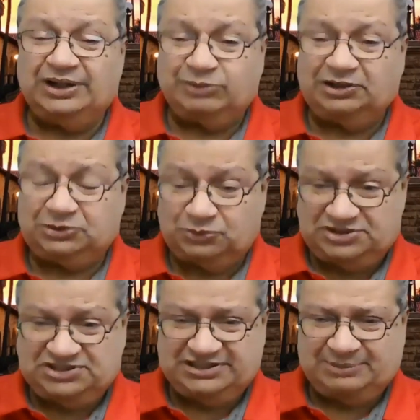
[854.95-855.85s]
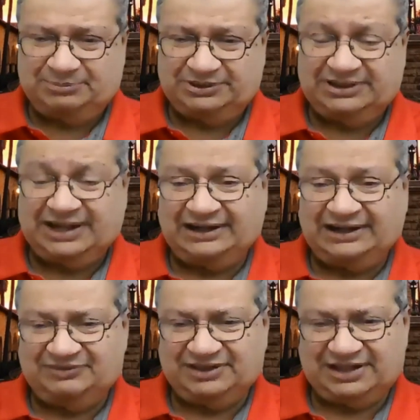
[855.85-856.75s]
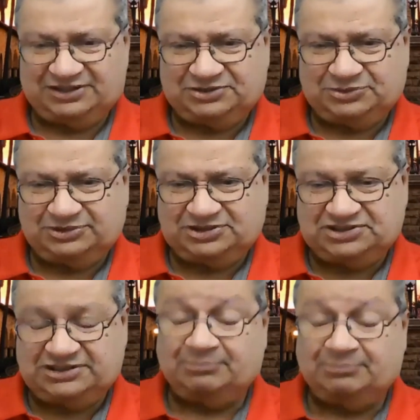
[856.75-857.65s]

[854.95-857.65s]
have one 2-digit number and I'd have another 2-digit